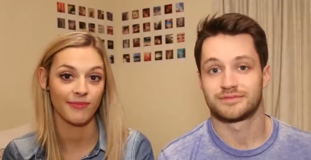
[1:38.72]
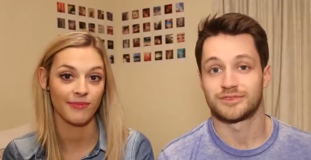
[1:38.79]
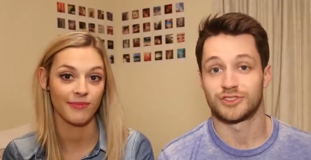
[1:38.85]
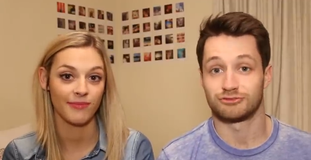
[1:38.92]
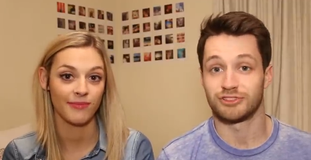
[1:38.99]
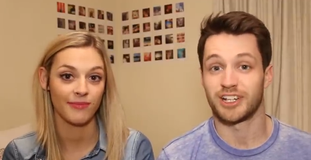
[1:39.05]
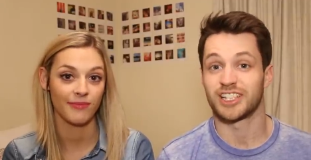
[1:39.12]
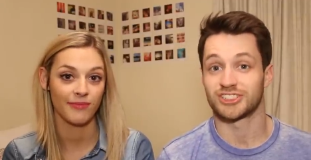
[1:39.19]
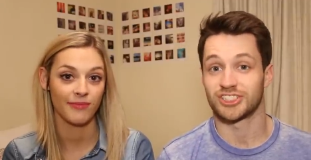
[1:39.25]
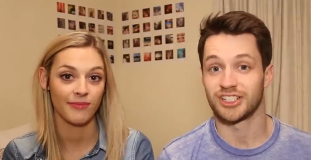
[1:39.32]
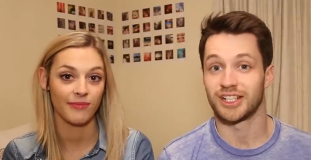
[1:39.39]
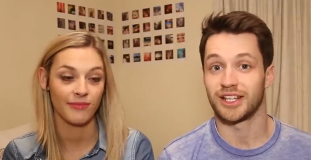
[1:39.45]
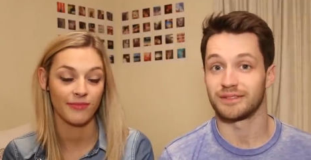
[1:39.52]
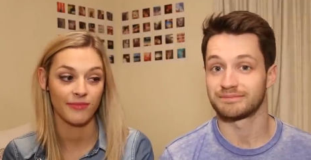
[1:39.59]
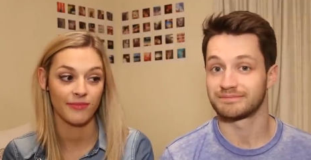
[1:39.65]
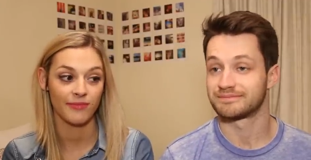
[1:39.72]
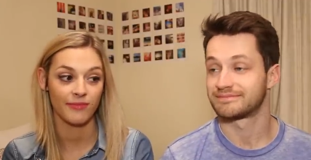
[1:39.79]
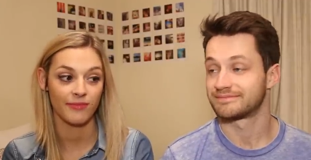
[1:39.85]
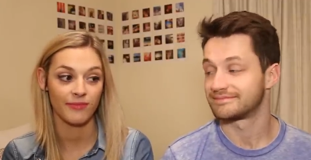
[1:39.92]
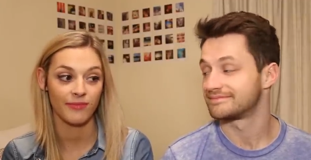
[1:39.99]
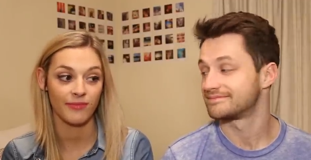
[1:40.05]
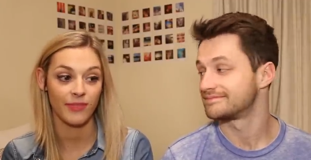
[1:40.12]
Speaker 1: It's a rare surname.
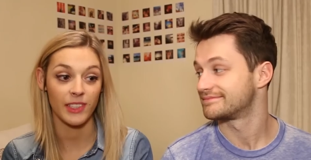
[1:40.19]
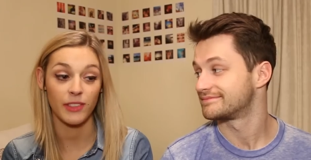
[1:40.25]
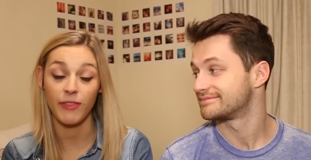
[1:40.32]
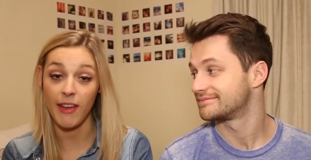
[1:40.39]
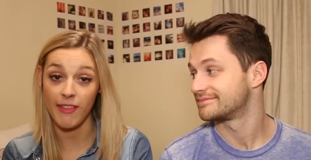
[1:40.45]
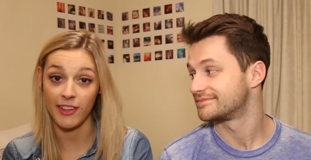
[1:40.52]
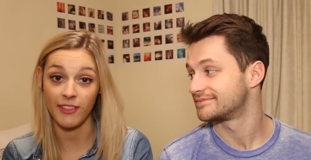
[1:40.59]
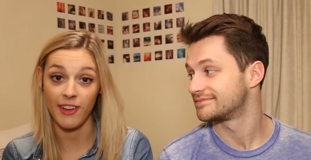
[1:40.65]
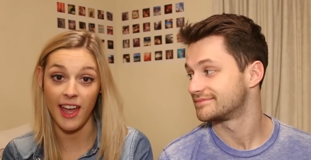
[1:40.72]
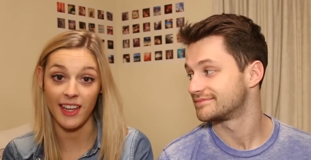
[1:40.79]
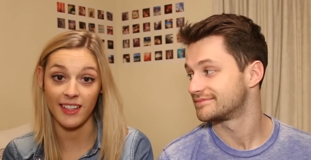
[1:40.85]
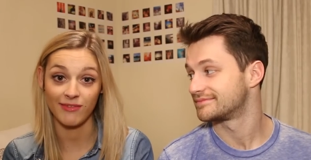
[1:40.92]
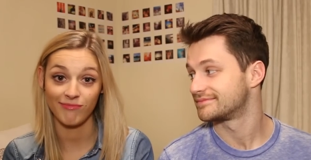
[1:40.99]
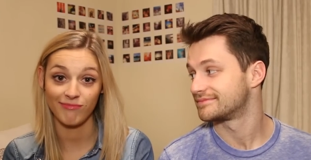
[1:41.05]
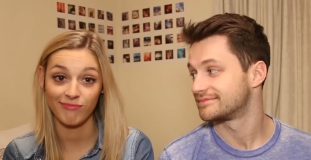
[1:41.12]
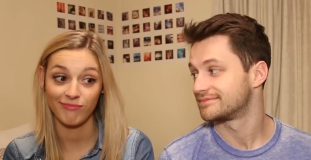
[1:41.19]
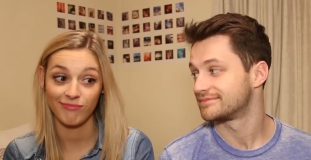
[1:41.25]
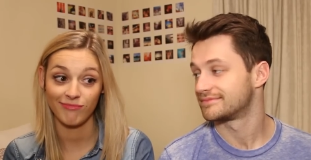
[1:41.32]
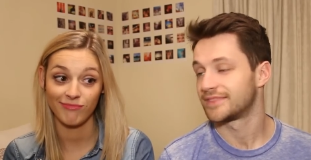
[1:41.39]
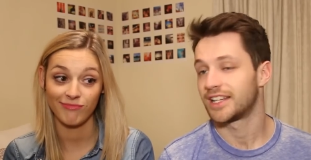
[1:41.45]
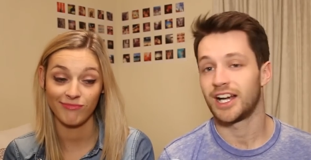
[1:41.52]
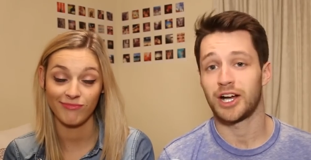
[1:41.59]
Speaker 2: It's very rare.
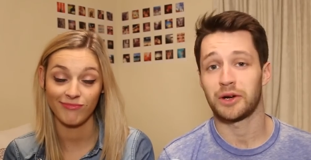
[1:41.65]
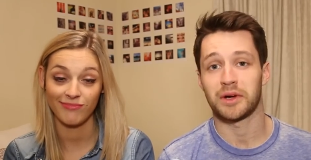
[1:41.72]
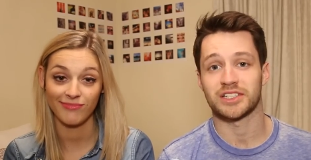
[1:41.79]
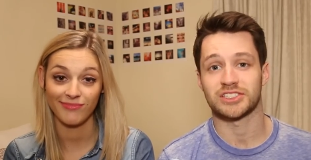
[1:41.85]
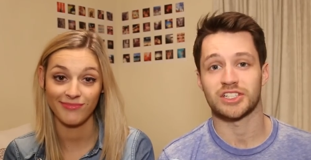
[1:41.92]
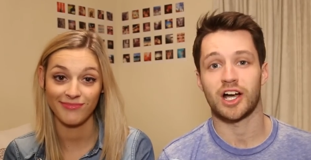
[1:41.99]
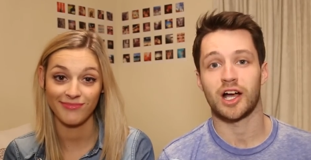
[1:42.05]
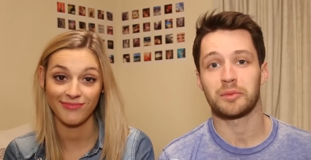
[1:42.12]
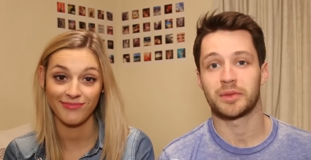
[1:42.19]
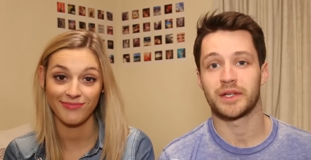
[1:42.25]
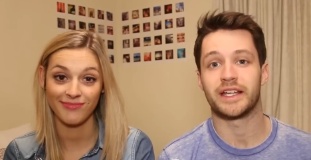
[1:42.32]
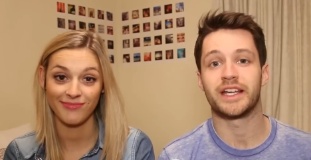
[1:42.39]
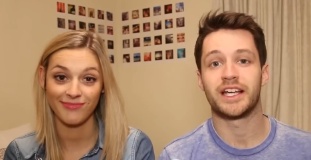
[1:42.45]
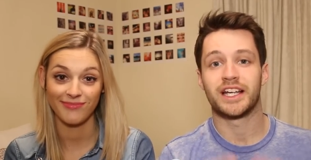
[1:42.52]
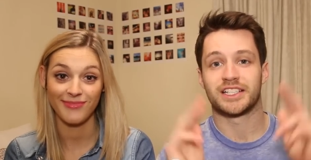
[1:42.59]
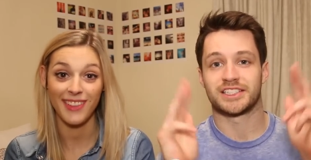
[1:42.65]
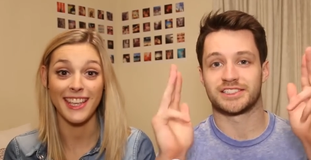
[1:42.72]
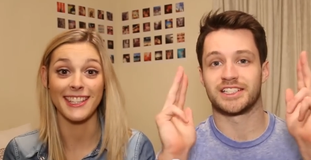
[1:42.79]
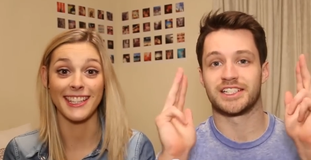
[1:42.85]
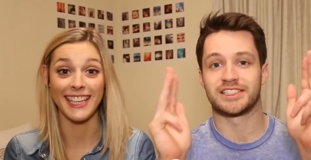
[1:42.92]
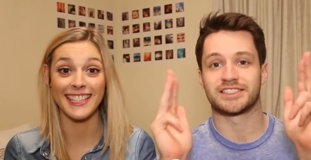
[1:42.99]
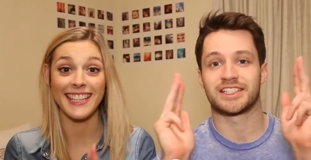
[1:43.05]
Speaker 1: OSIP,
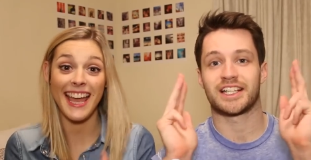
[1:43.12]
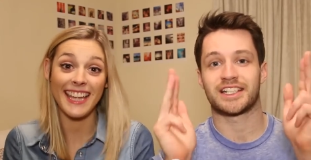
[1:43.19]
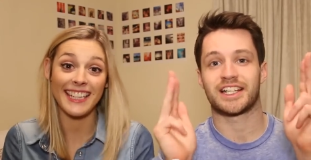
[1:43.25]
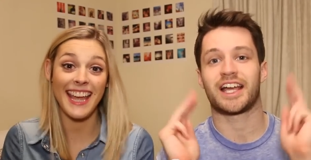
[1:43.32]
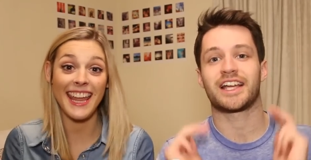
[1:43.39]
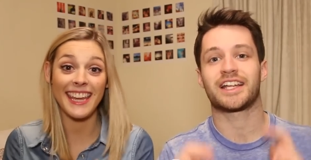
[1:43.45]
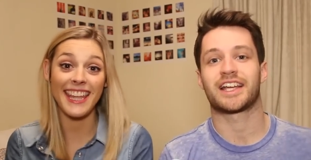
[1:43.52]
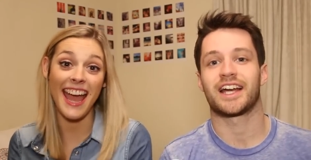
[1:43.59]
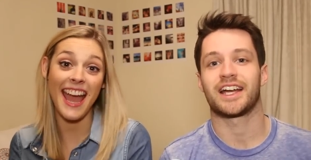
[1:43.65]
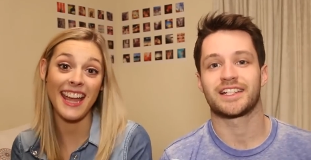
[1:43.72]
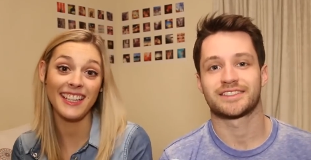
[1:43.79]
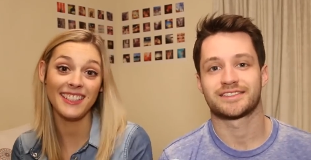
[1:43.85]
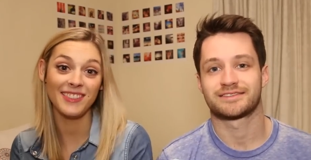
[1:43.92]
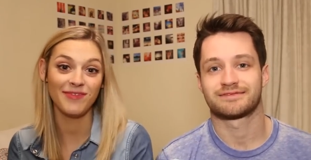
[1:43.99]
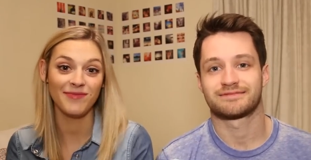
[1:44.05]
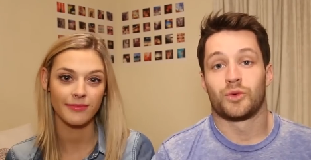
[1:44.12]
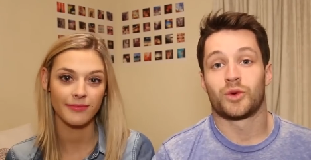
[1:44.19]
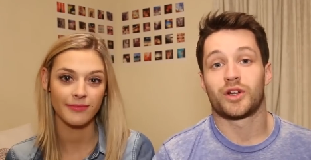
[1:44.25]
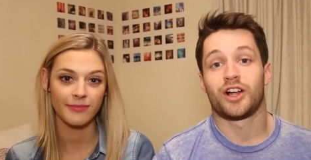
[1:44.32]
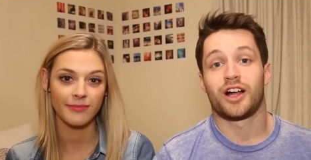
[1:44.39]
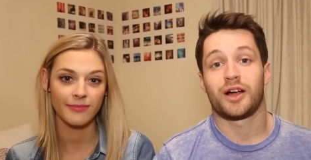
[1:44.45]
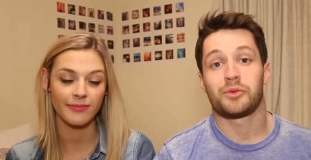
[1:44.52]
CZAK.
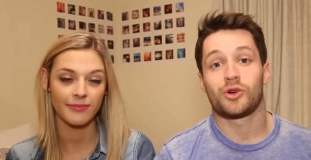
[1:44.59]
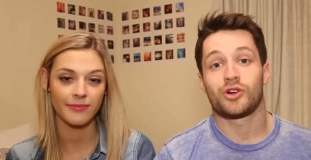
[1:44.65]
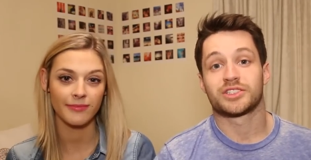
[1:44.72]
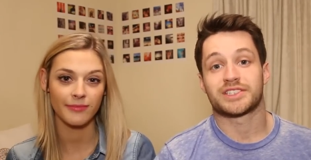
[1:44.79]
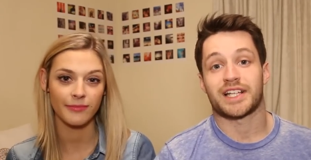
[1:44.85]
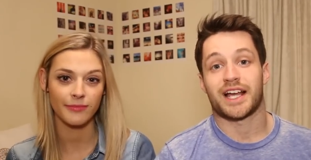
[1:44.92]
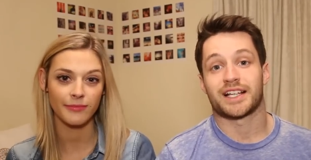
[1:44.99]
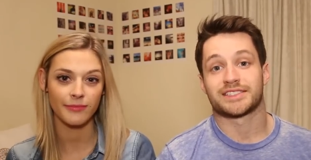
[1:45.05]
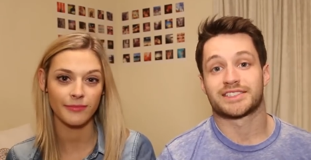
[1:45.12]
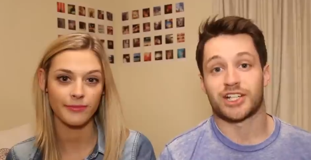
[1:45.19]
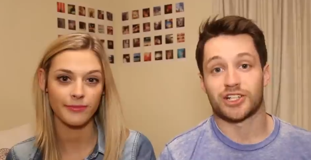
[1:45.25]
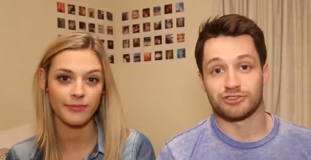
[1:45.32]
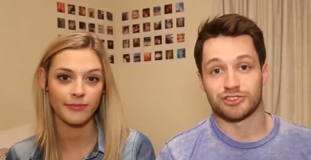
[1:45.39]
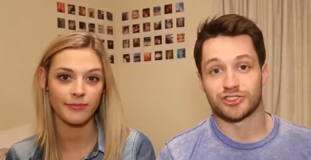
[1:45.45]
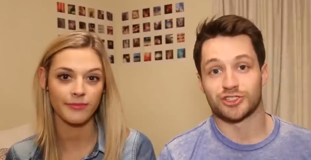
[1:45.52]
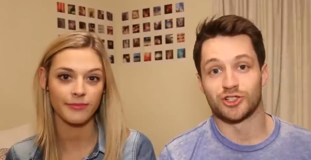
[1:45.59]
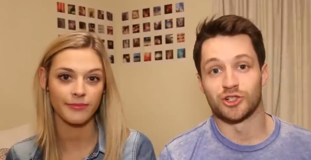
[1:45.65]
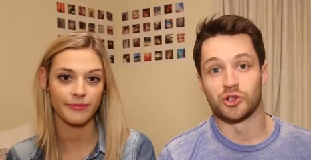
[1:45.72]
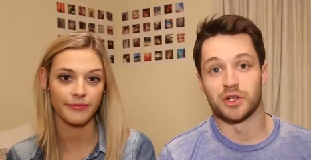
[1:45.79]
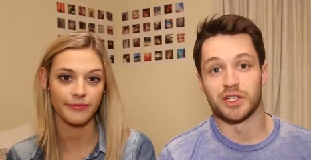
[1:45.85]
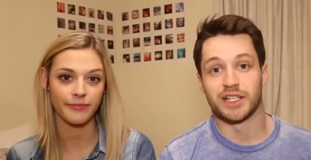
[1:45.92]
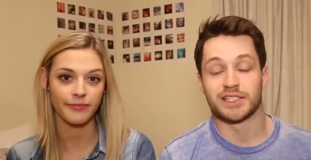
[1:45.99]
When I was at secondary
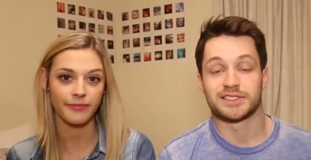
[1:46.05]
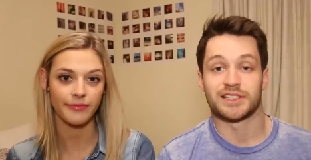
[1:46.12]
school in year